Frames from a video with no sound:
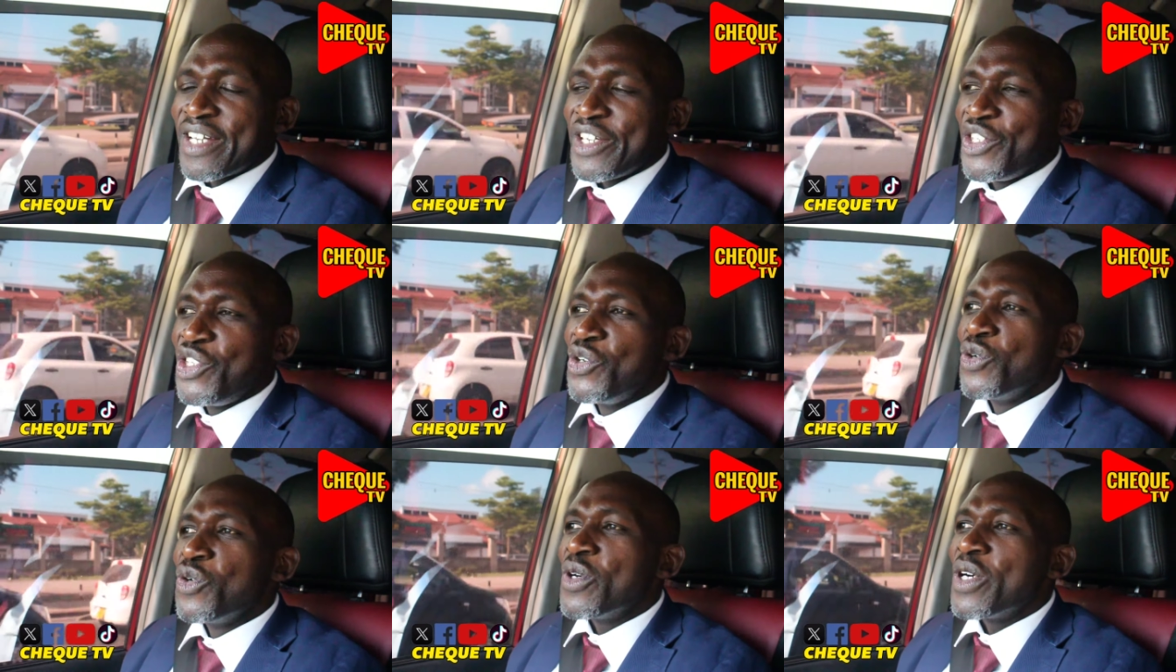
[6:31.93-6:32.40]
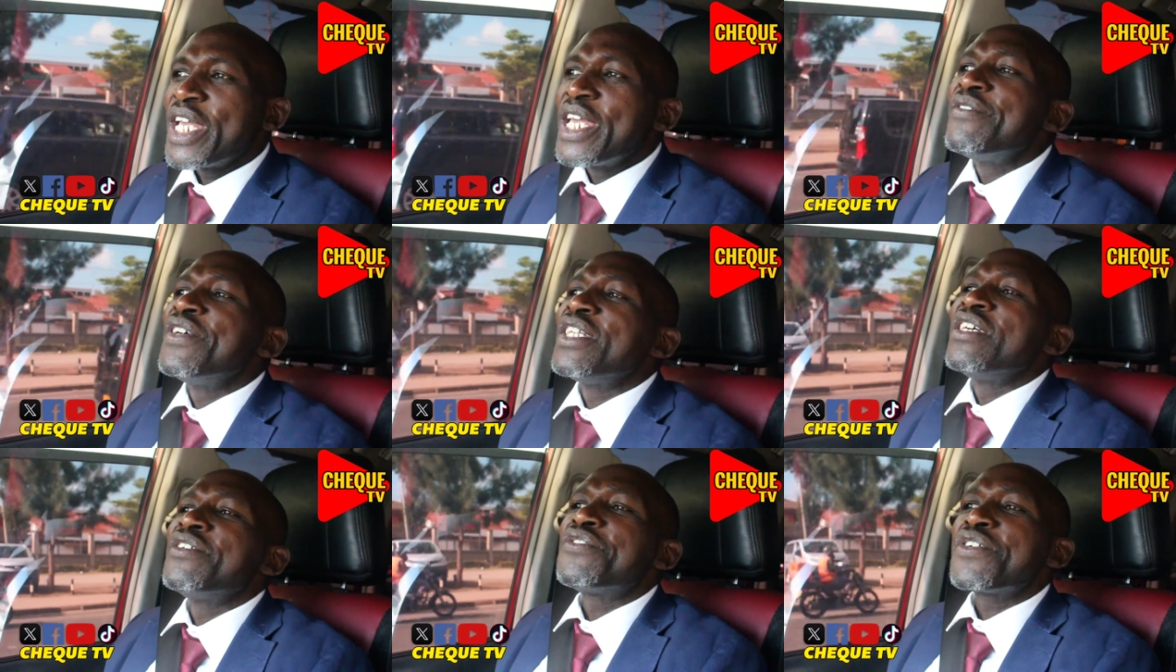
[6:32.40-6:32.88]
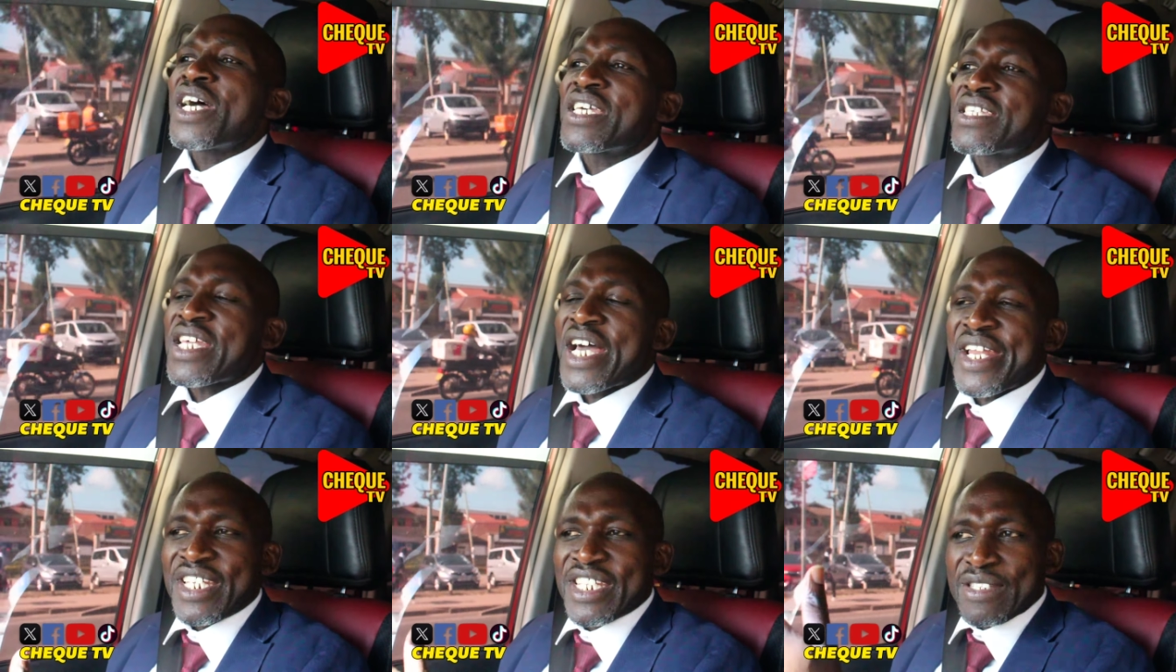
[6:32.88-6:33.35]
You, even if your
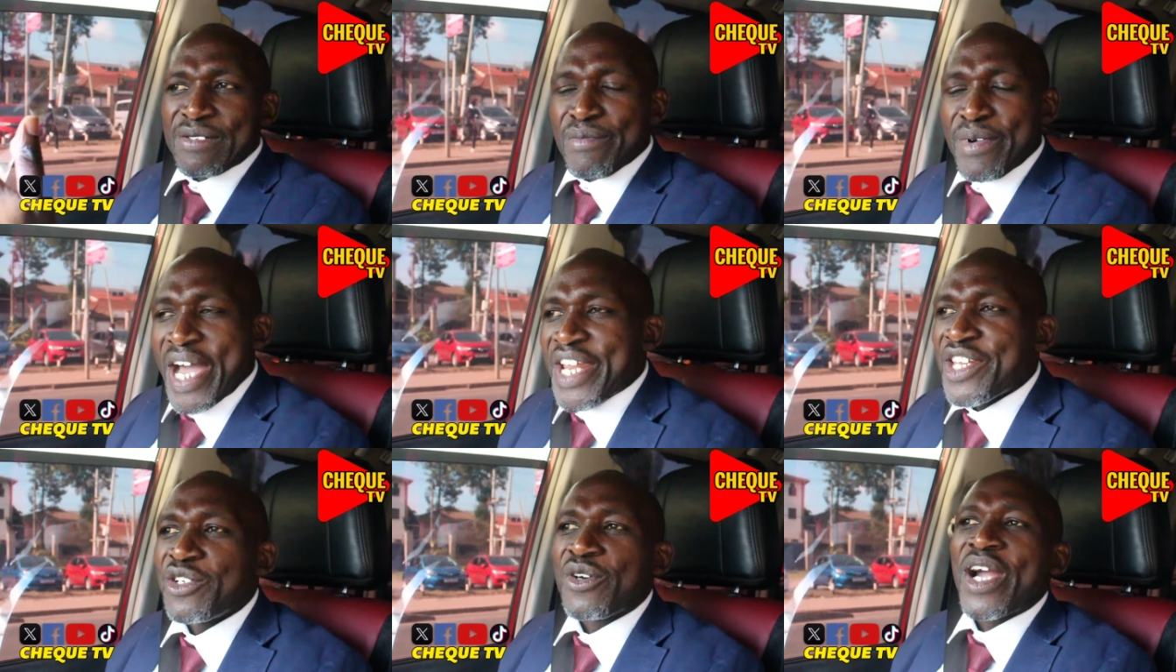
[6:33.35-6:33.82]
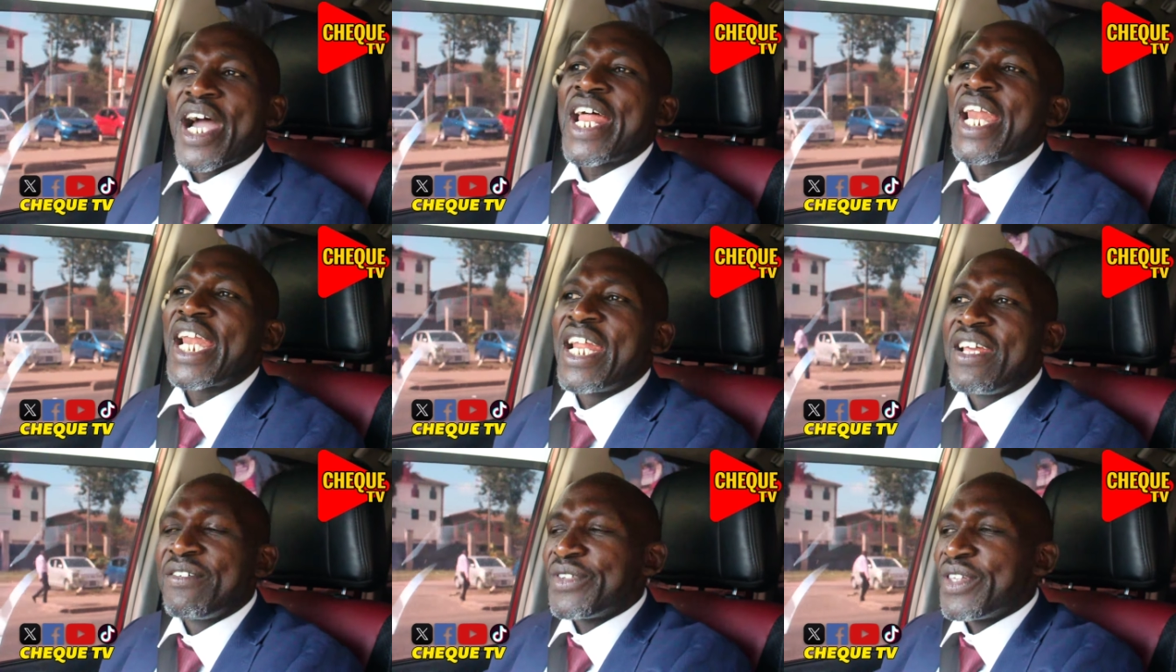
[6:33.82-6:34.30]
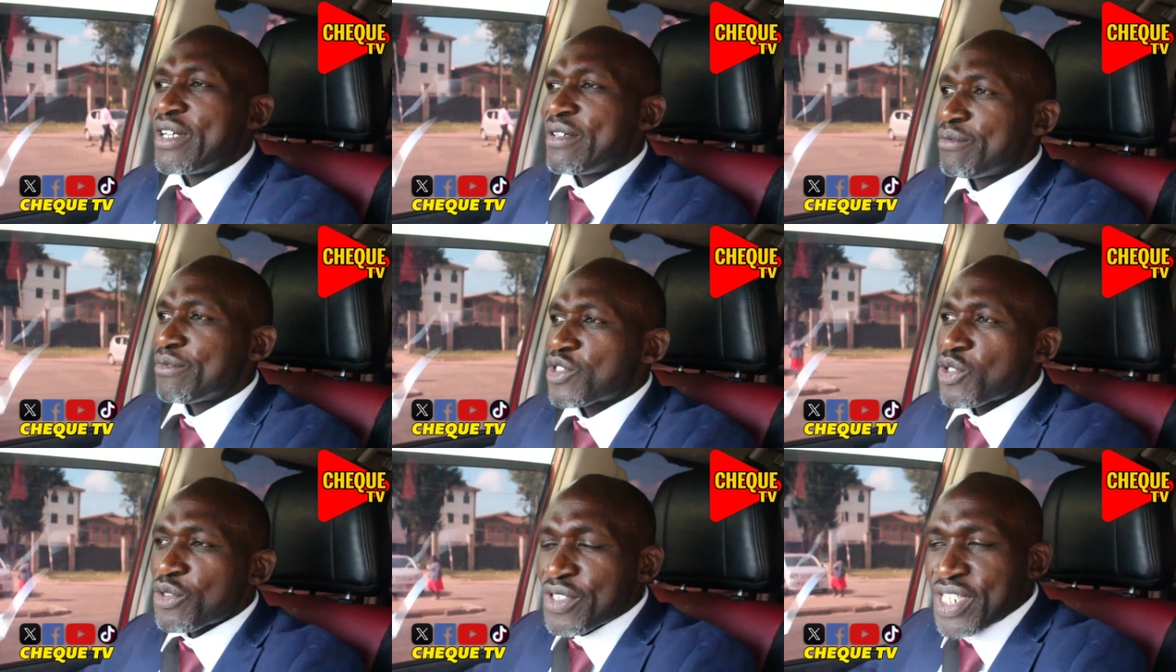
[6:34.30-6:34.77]
son is mad, you can't leave them
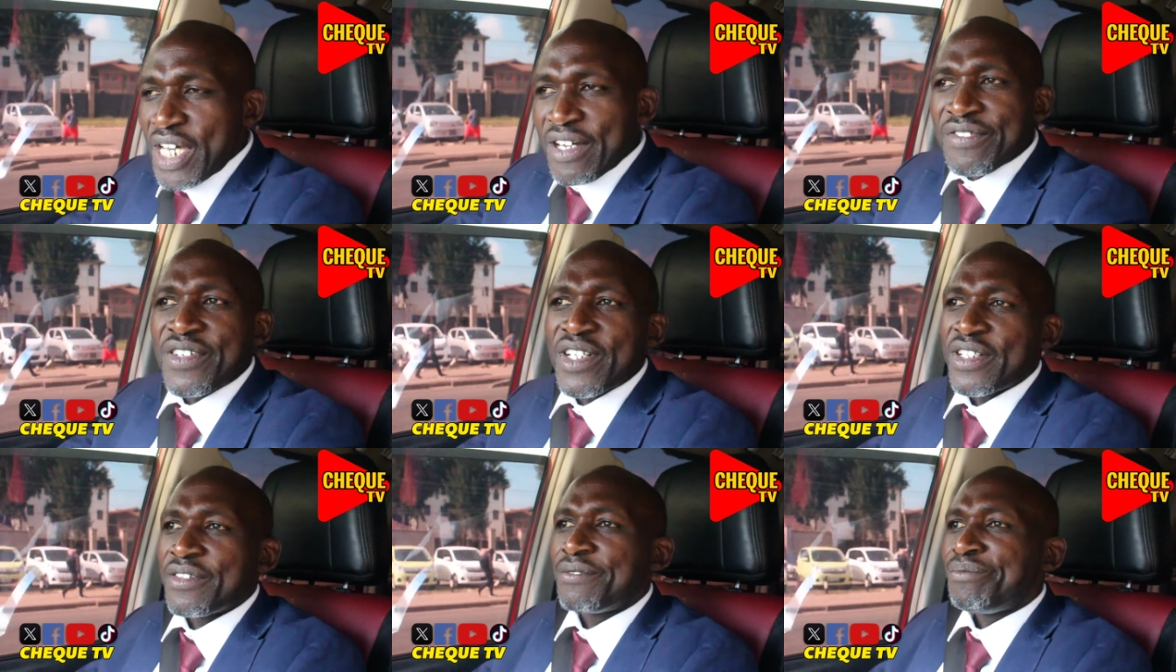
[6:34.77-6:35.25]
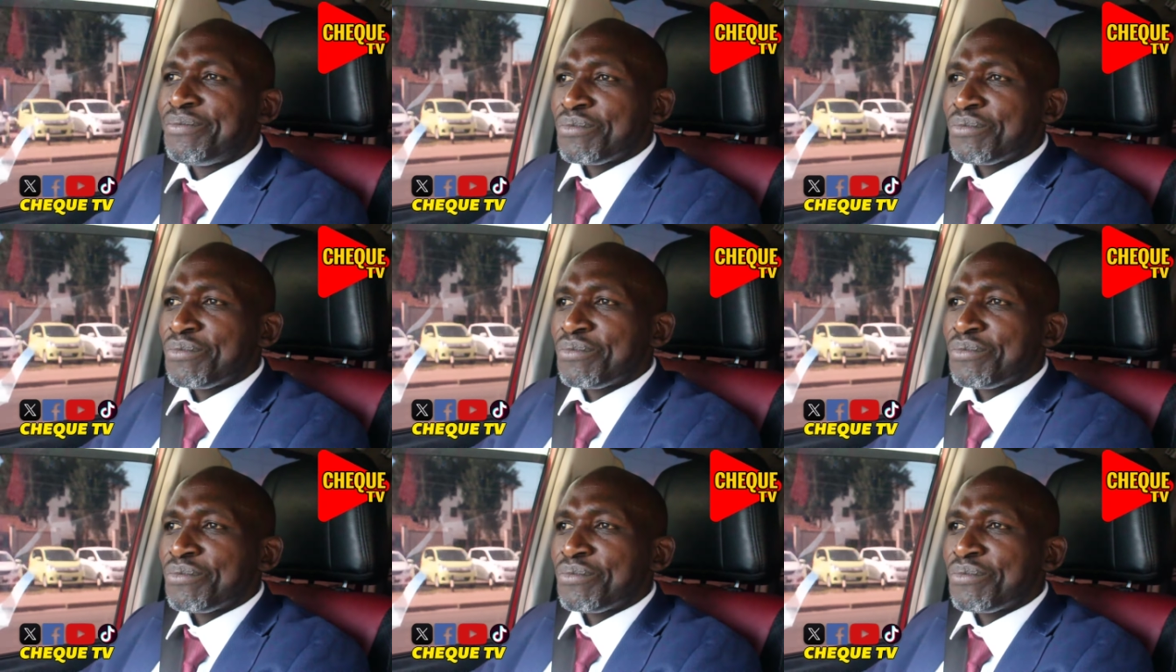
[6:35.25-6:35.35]
to suffer.